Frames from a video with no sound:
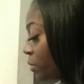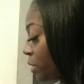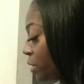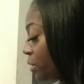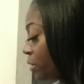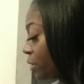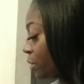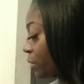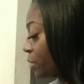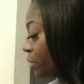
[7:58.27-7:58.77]

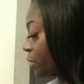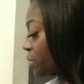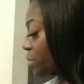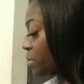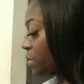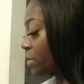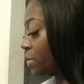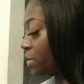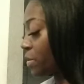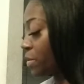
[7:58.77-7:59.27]
Pentacles.
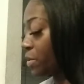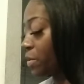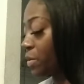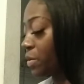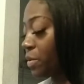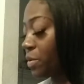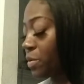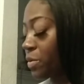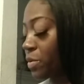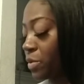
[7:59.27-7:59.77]

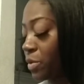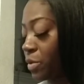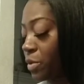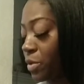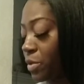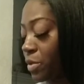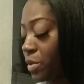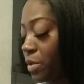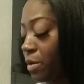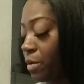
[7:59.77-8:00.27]
So
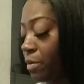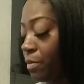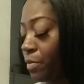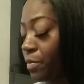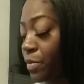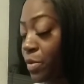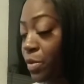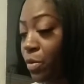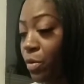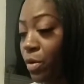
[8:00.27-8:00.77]
yourself,
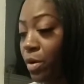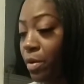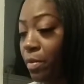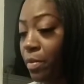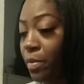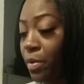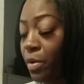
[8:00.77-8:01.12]
Scorp,